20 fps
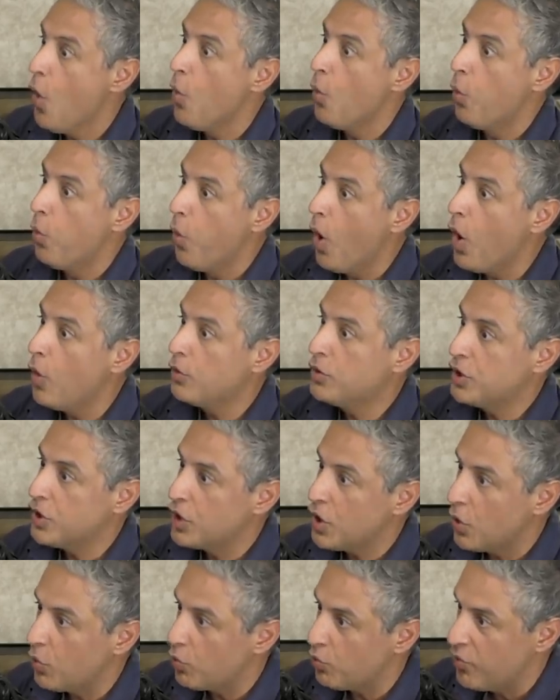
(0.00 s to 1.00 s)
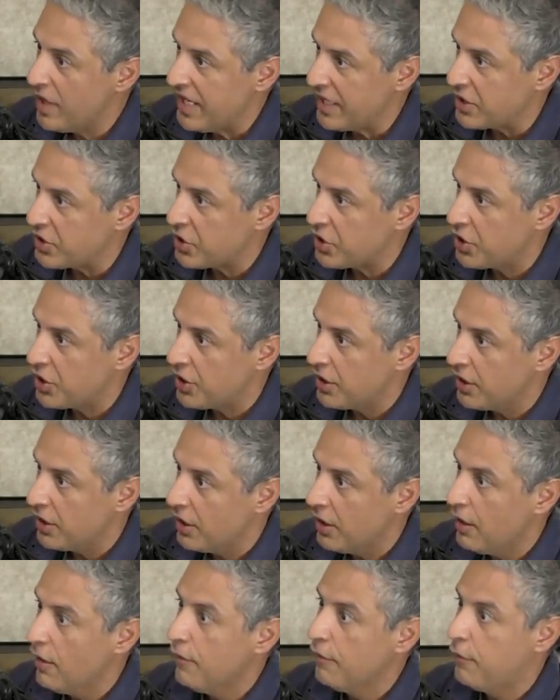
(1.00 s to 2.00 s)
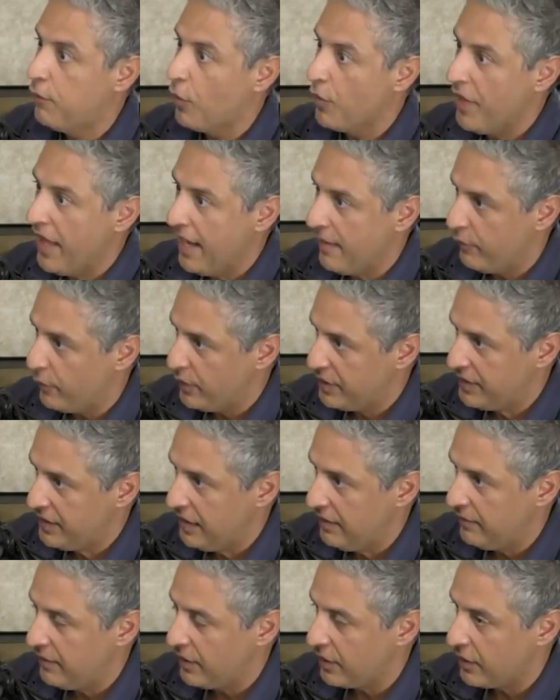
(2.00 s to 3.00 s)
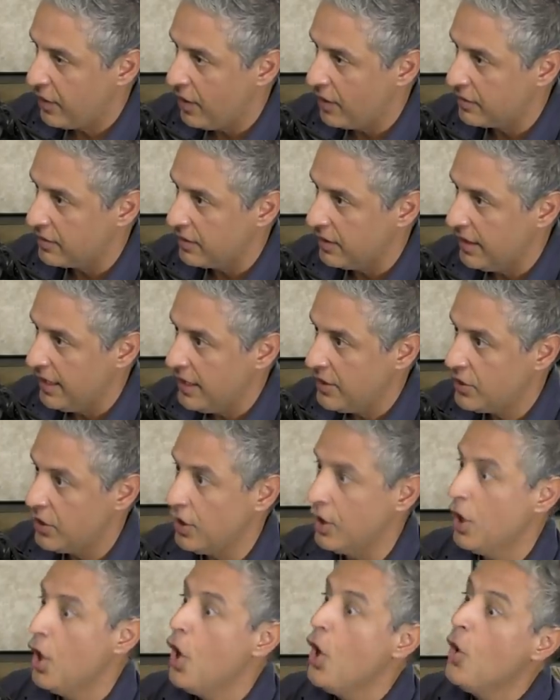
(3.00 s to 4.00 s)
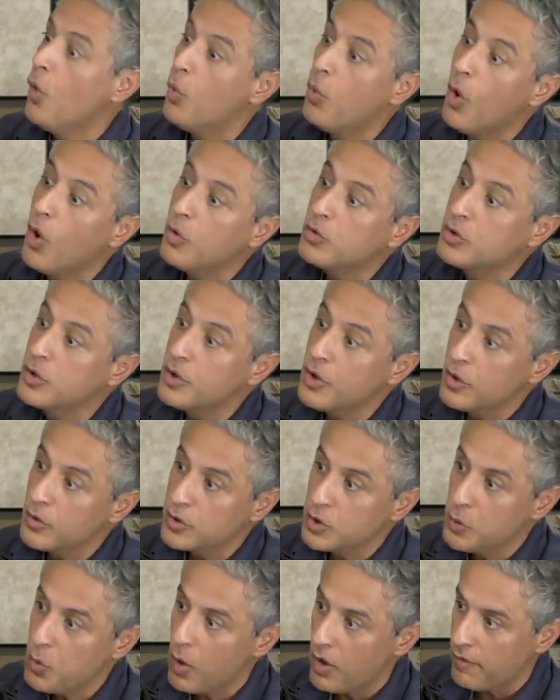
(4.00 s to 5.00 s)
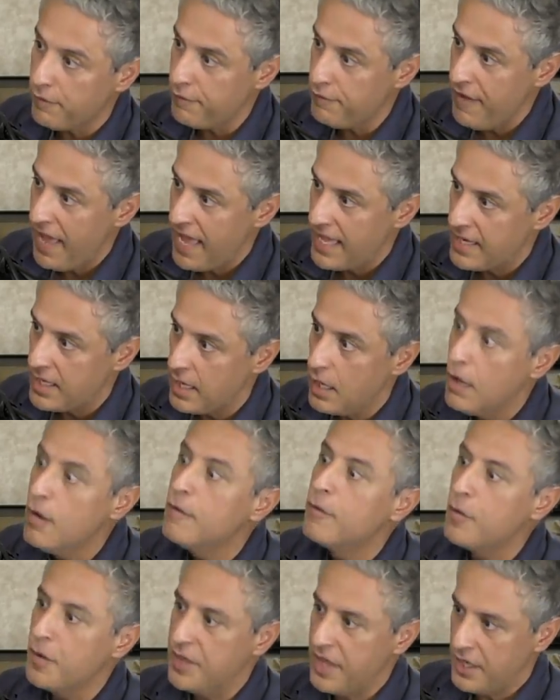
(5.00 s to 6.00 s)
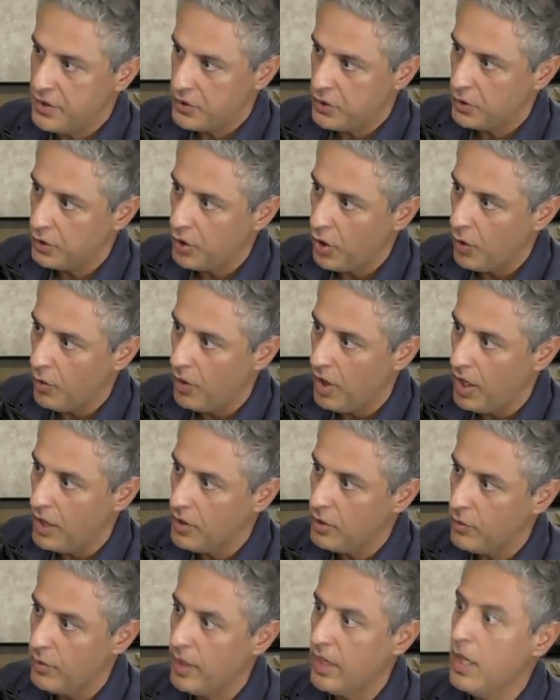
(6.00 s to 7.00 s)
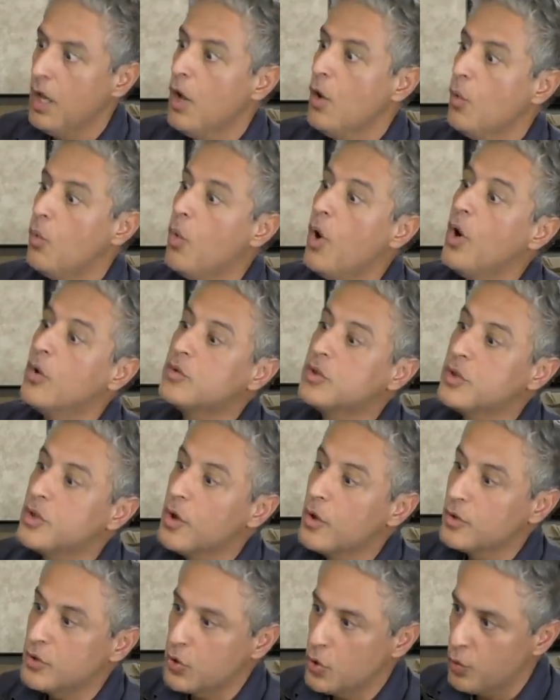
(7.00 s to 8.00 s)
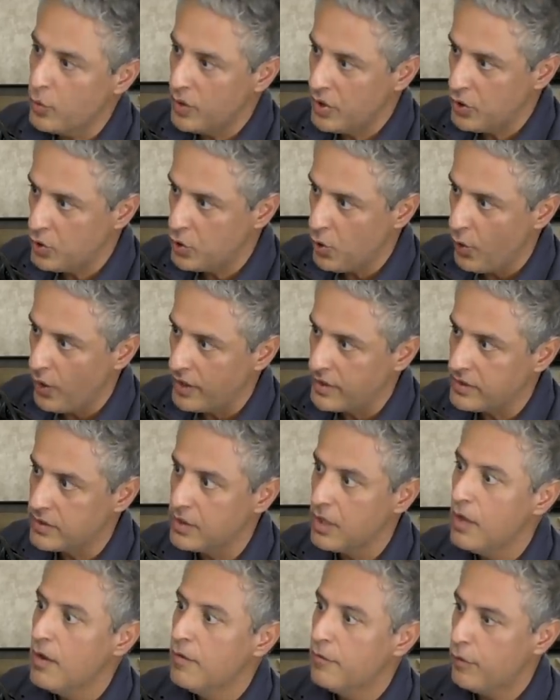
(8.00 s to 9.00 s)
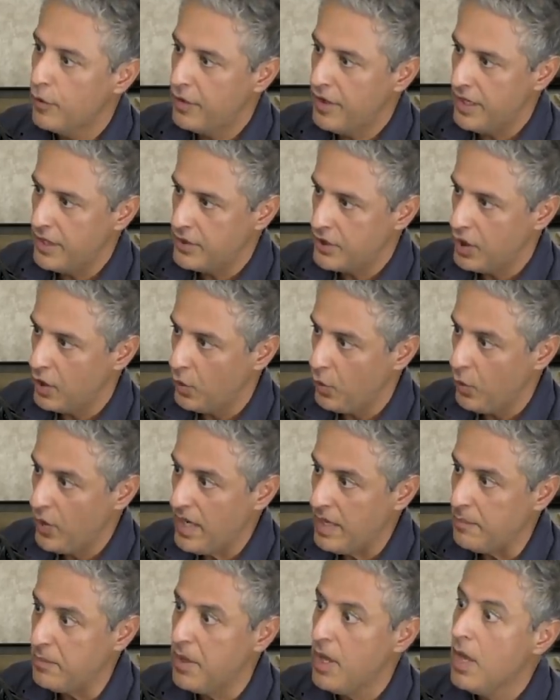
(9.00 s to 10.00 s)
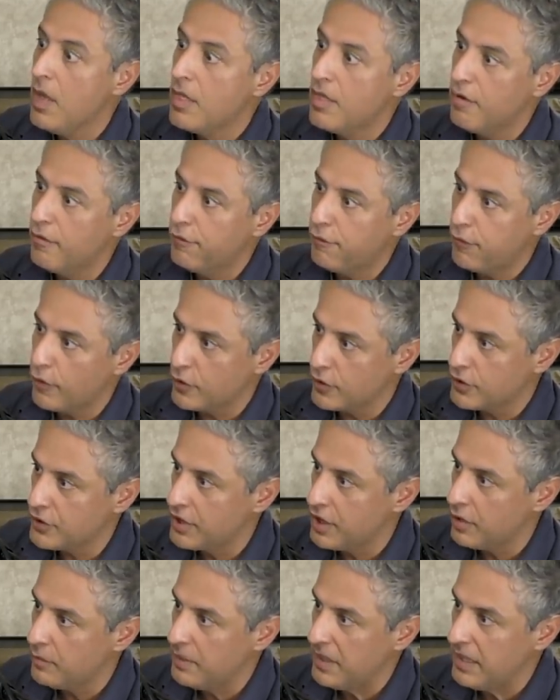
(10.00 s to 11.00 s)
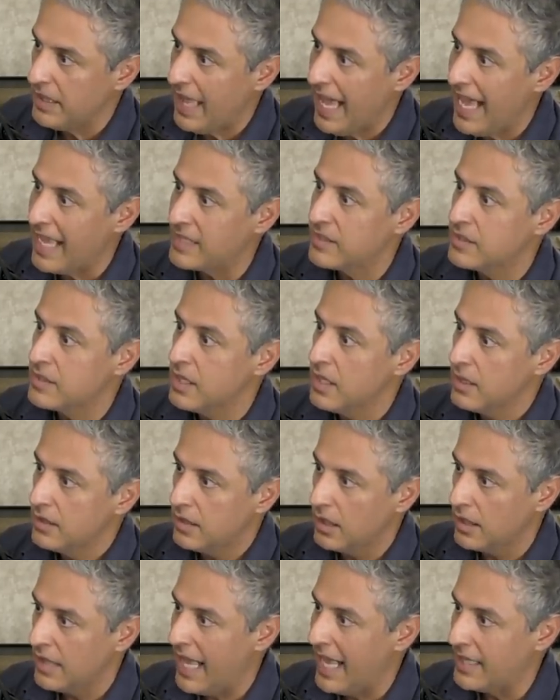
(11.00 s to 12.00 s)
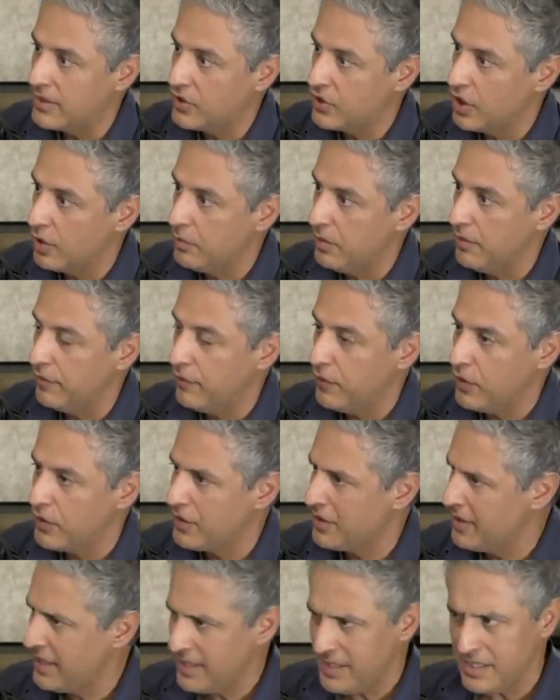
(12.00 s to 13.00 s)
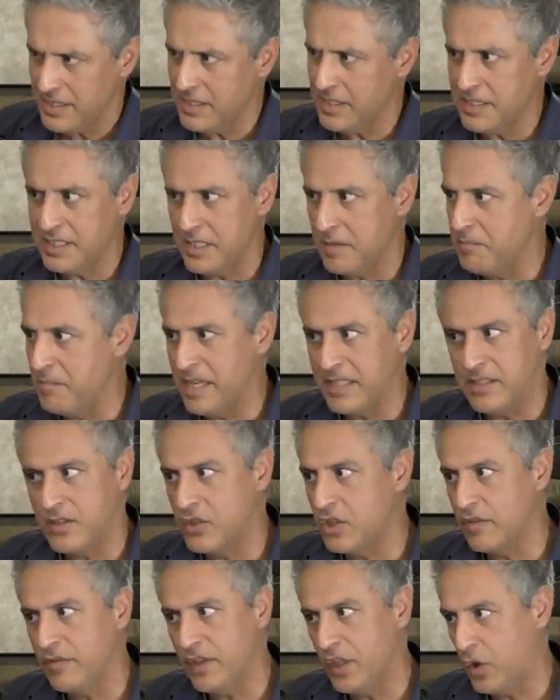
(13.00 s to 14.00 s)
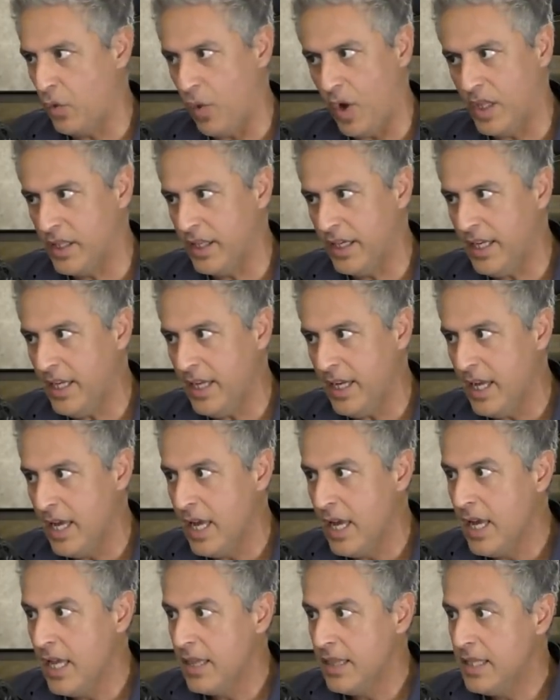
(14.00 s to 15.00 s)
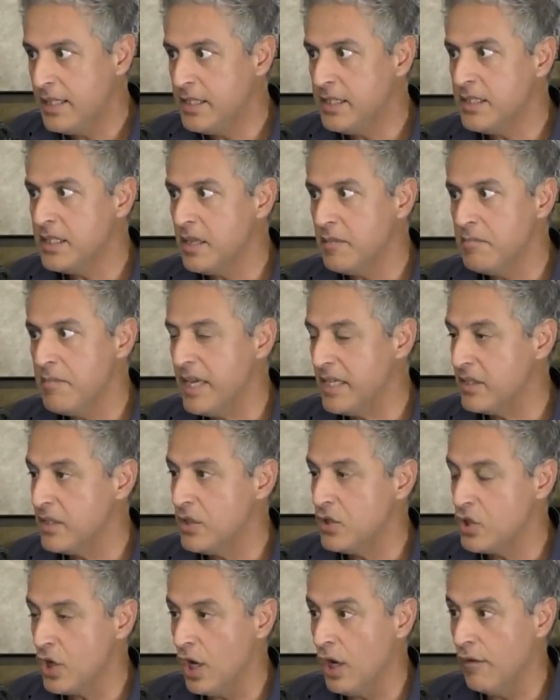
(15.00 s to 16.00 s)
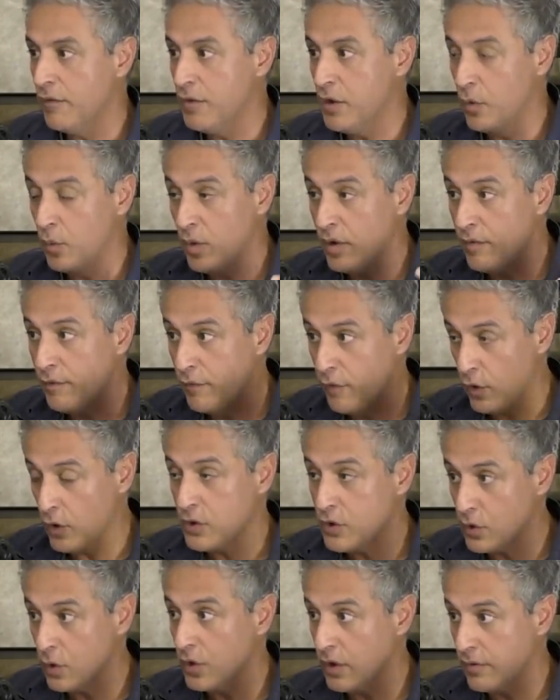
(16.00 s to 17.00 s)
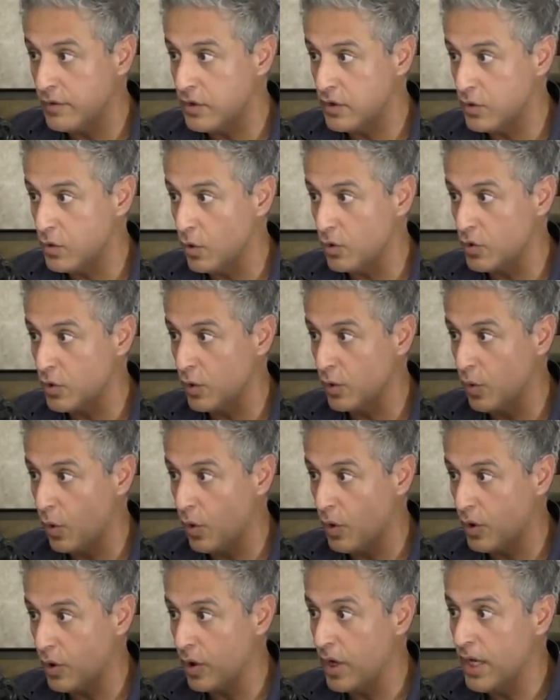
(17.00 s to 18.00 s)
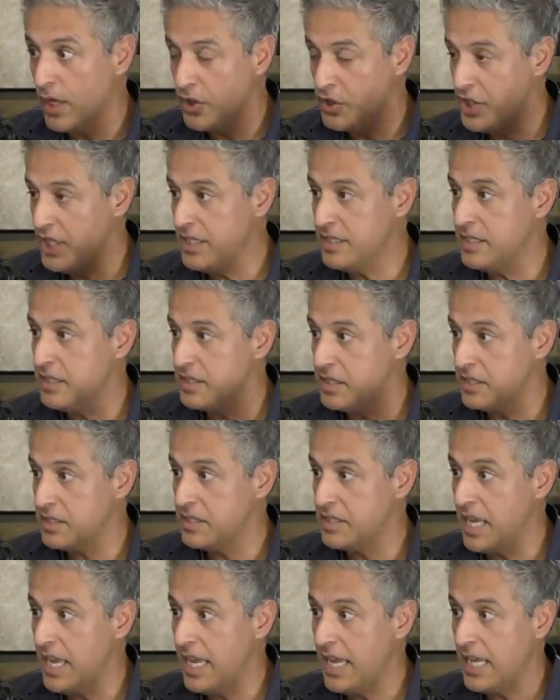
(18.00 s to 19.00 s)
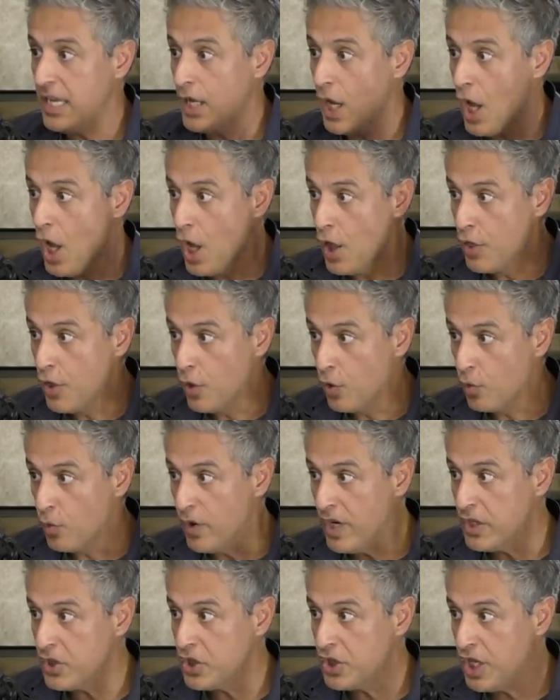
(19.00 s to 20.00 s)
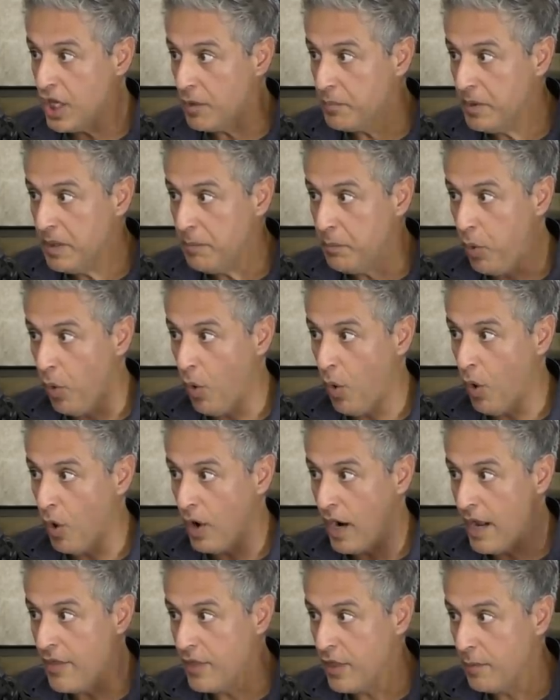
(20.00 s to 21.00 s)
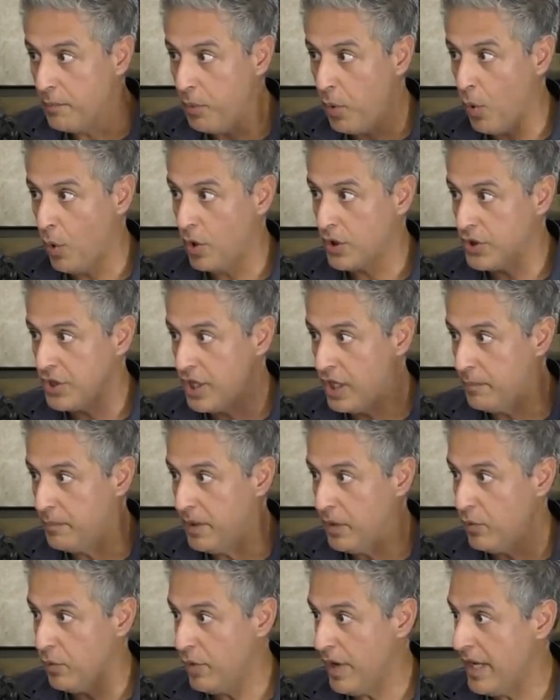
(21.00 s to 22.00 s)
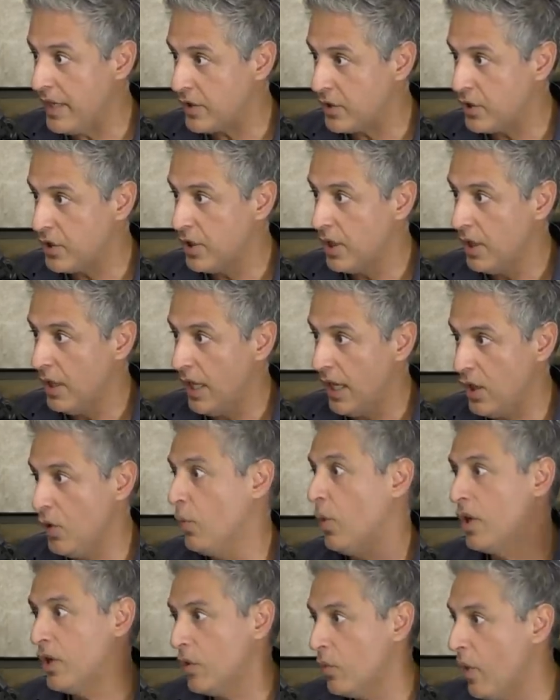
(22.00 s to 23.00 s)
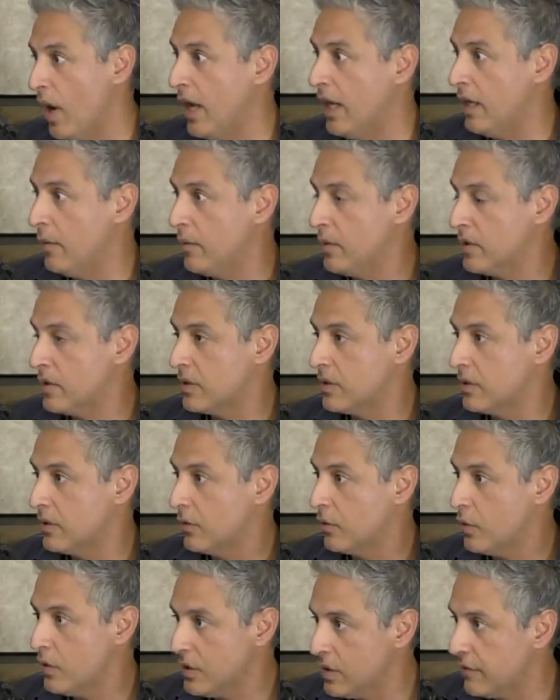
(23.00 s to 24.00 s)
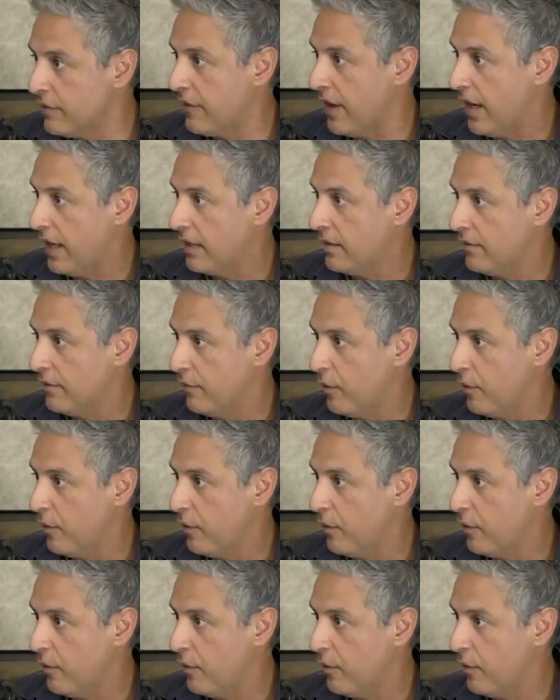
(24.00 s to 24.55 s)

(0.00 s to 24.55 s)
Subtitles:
woe to the rich, for they have received their consolation. Woe to those who are fed, for they shall go hungry. Woe to those who rejoice, for they shall weep. The first shall be last, the last shall be first. This isn't a message of equality. This is a message of the reversal of the social order. Jesus is saying, the rich shall be poor and the poor shall be rich. And you wonder why he was crucified